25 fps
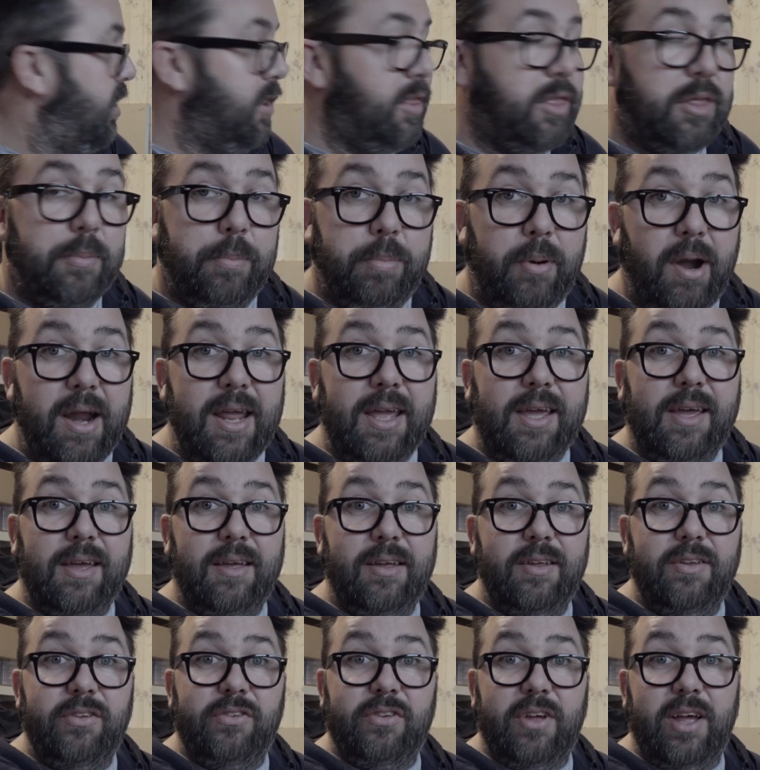
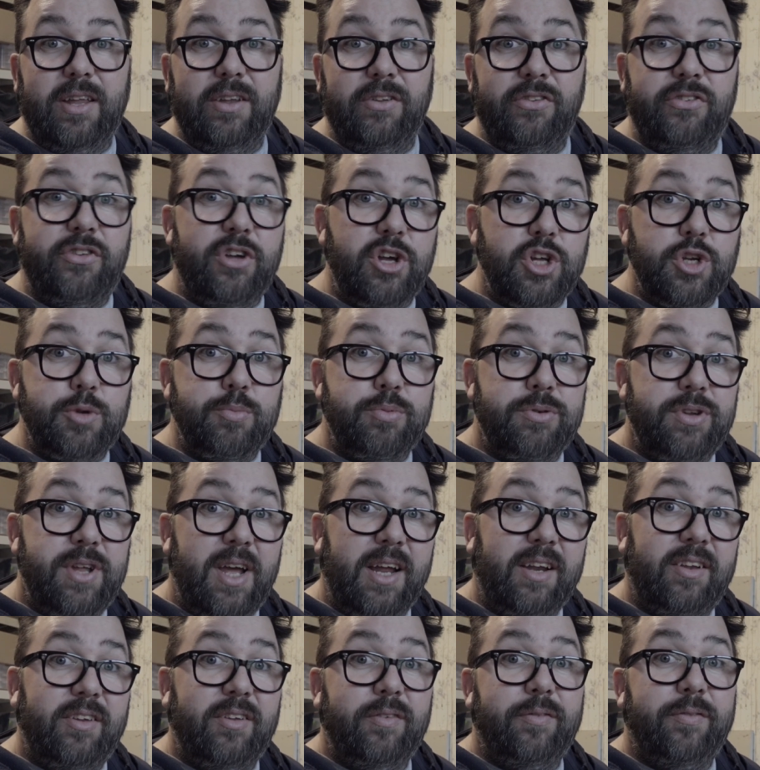breakers and surge
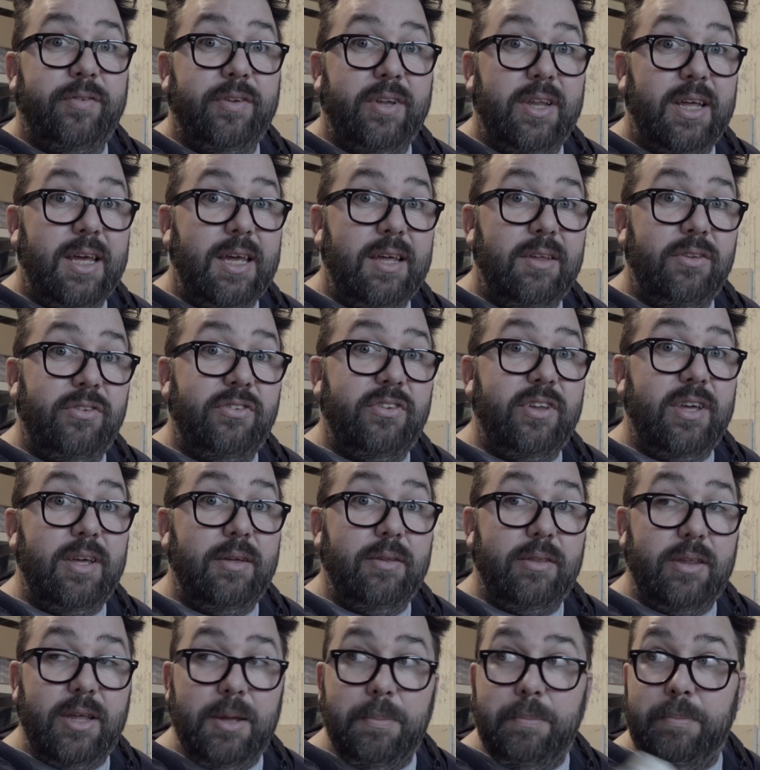protector for the
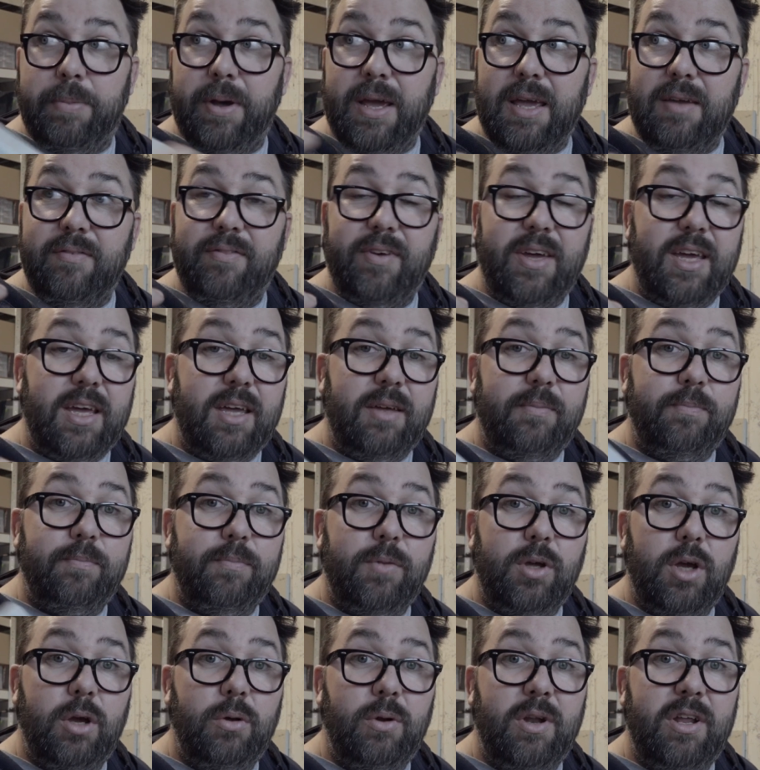PV
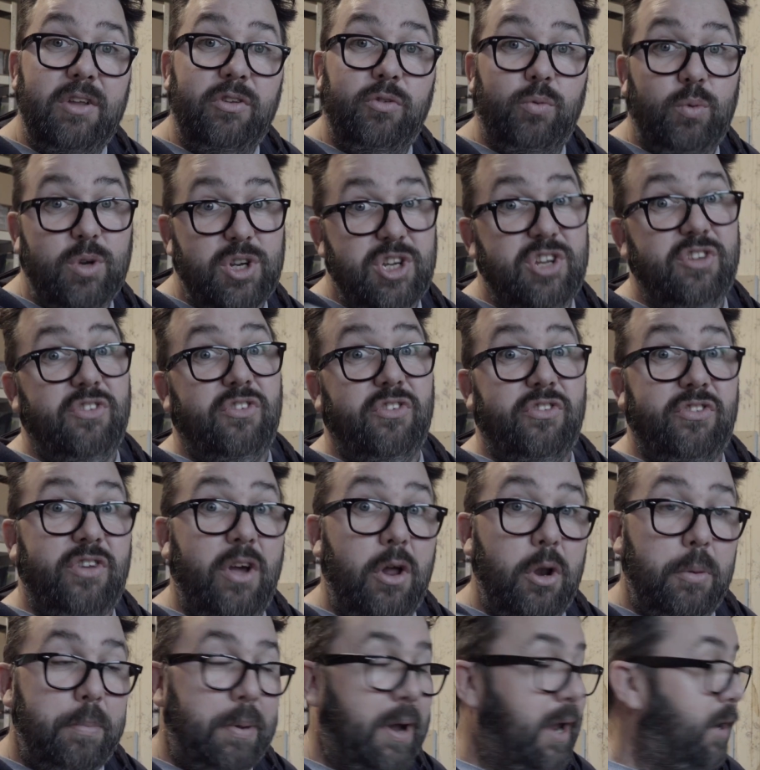units, which is the
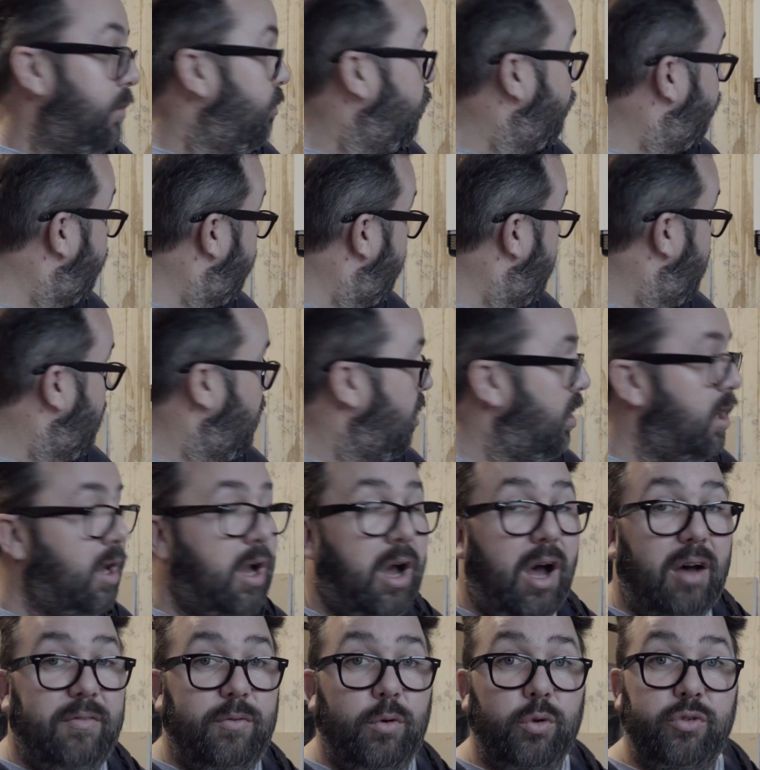solar panels.
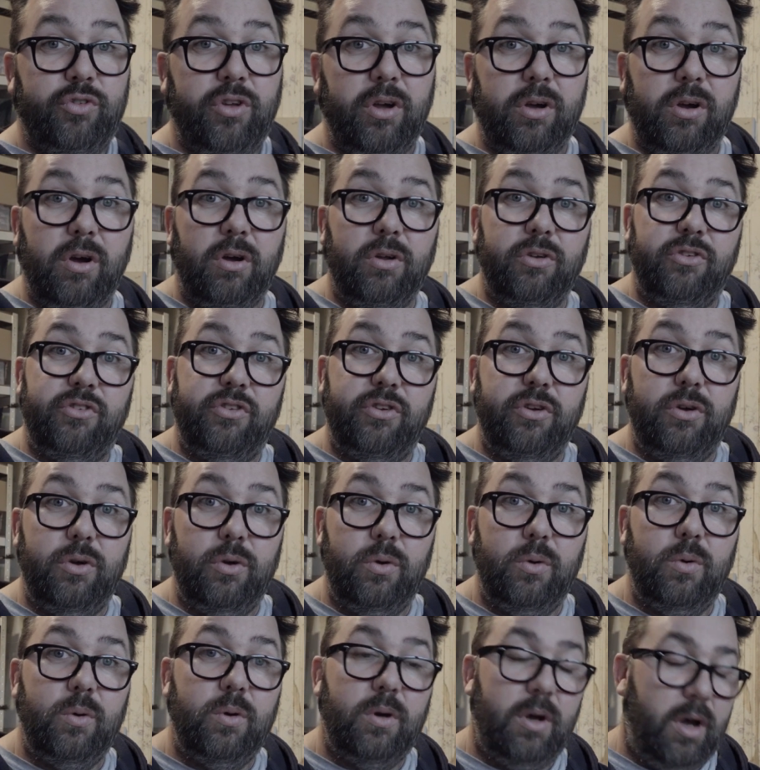I've also got
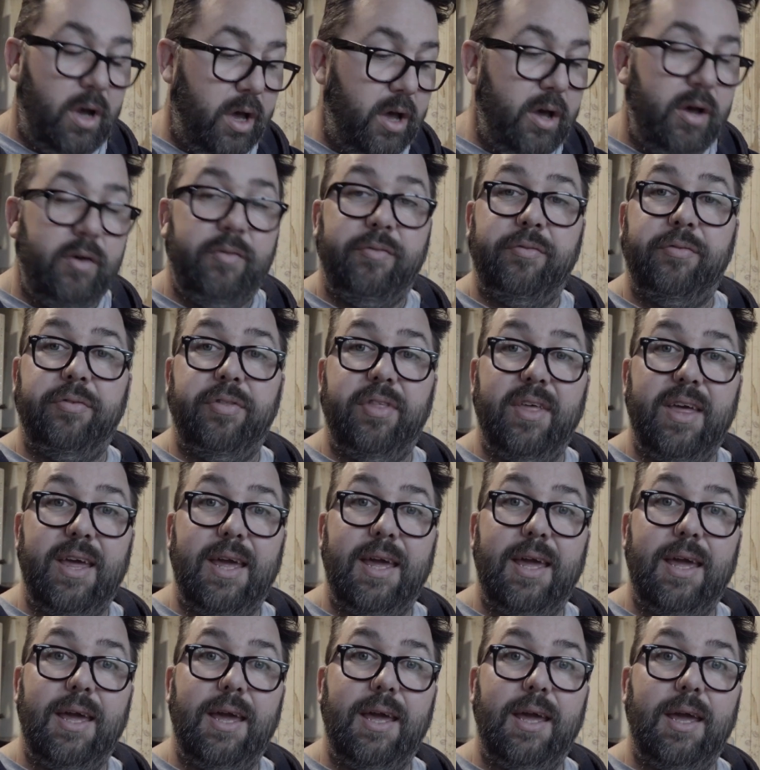to earth
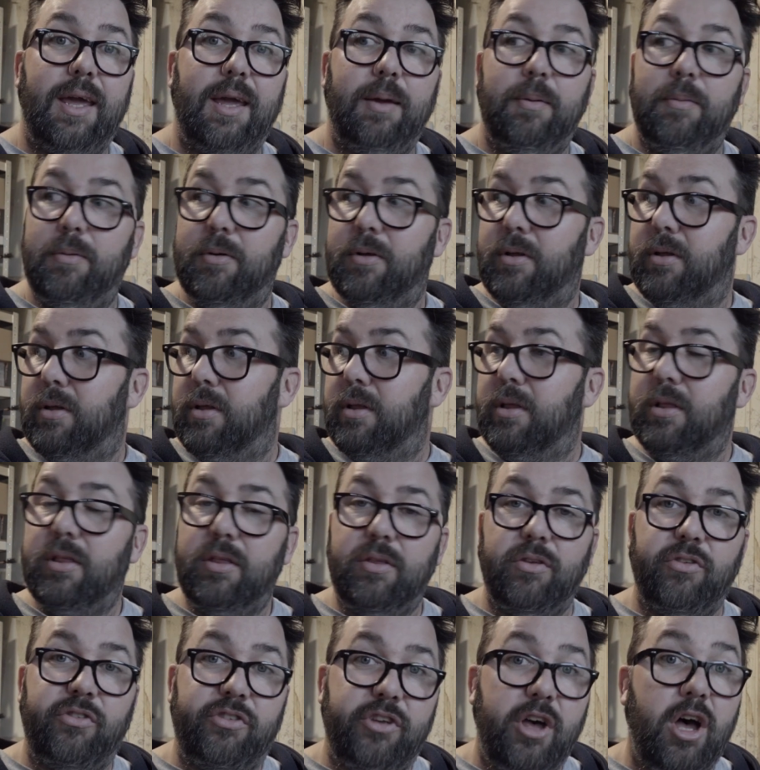the
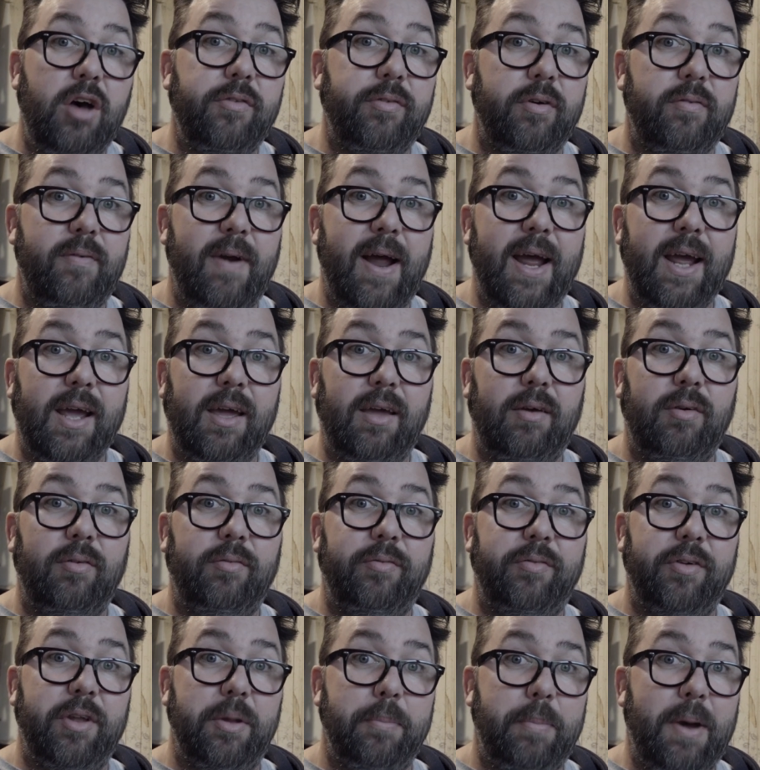server rack
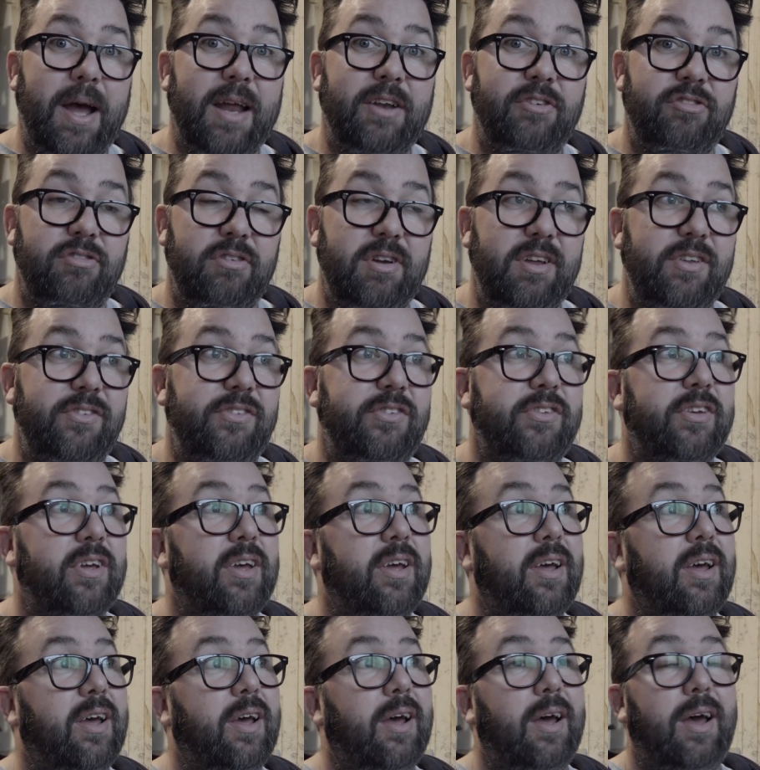for the batteries,
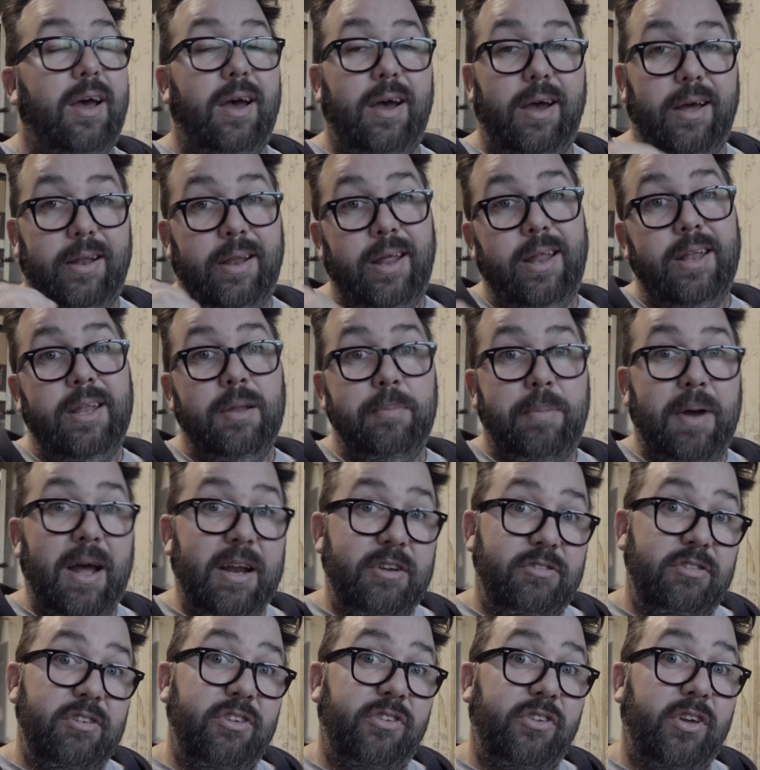and then the
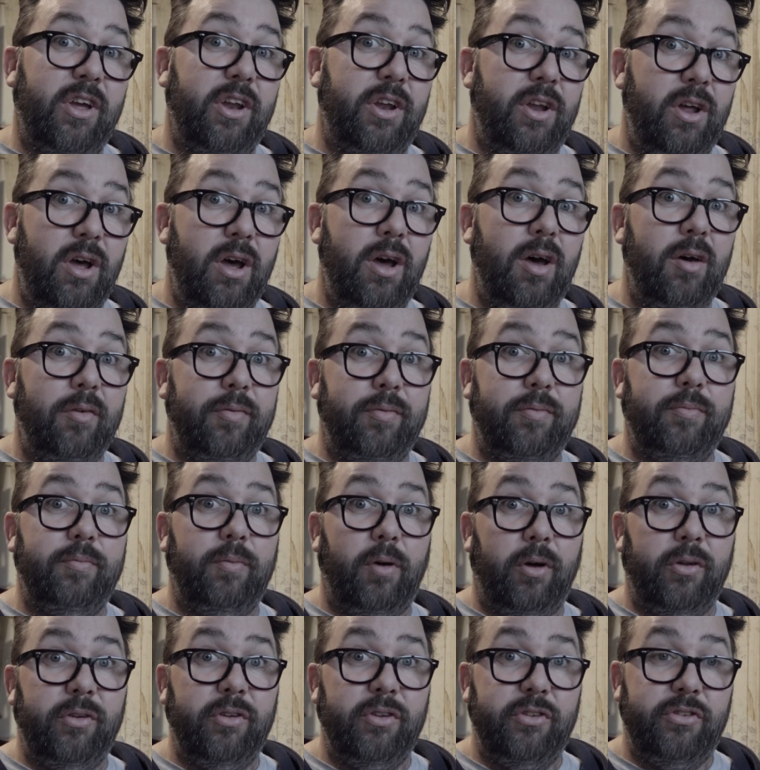batteries can earth
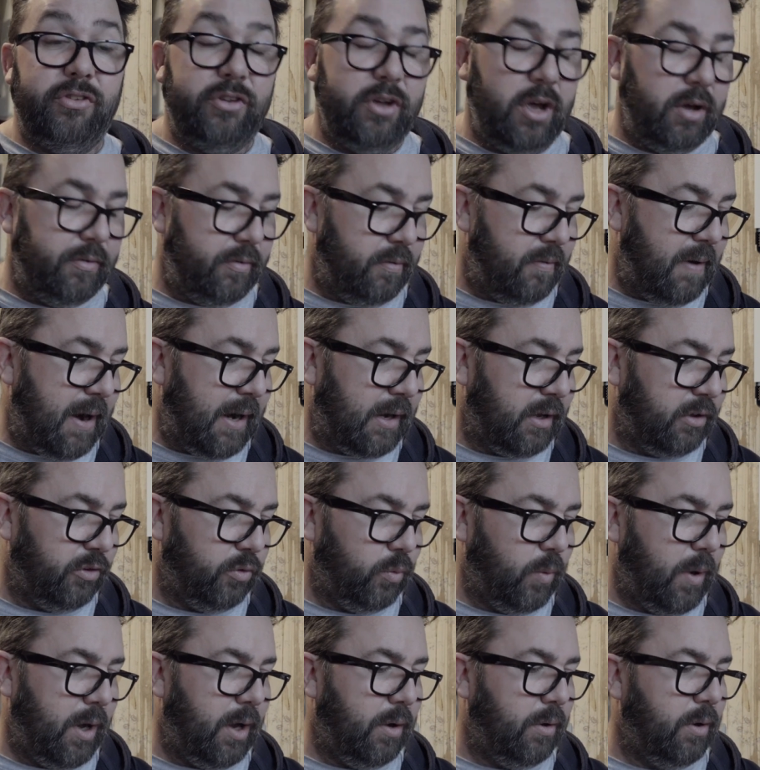on the server rack as
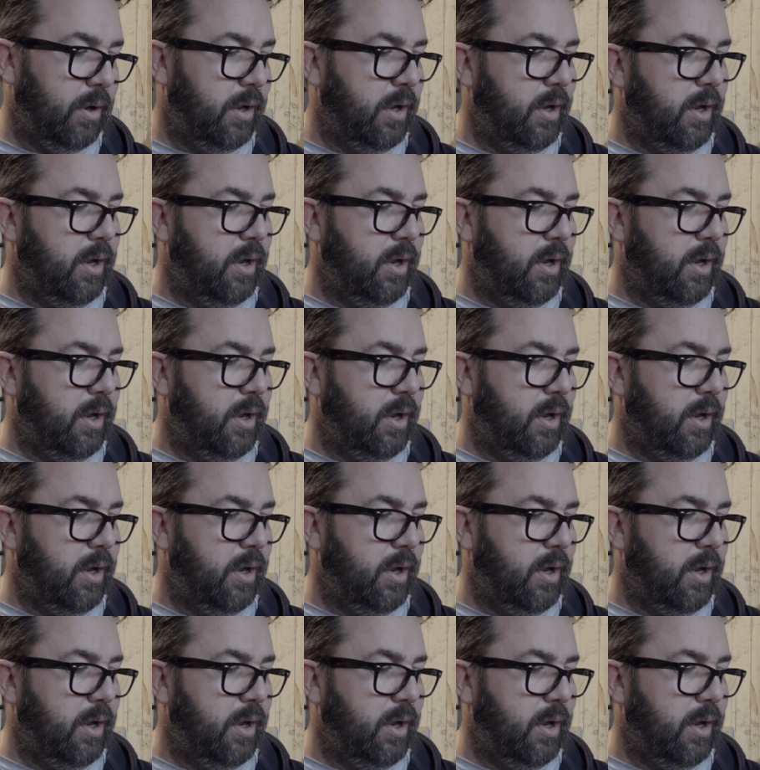well.